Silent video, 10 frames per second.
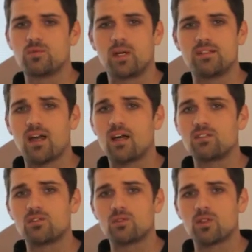my
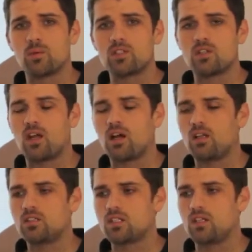dad's story with
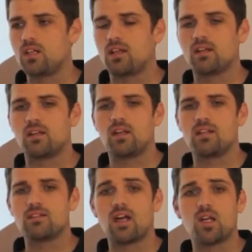Shakeology
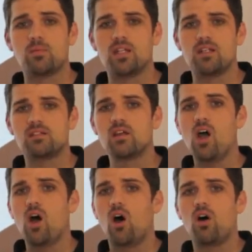and diabetes
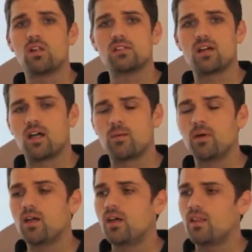all the time.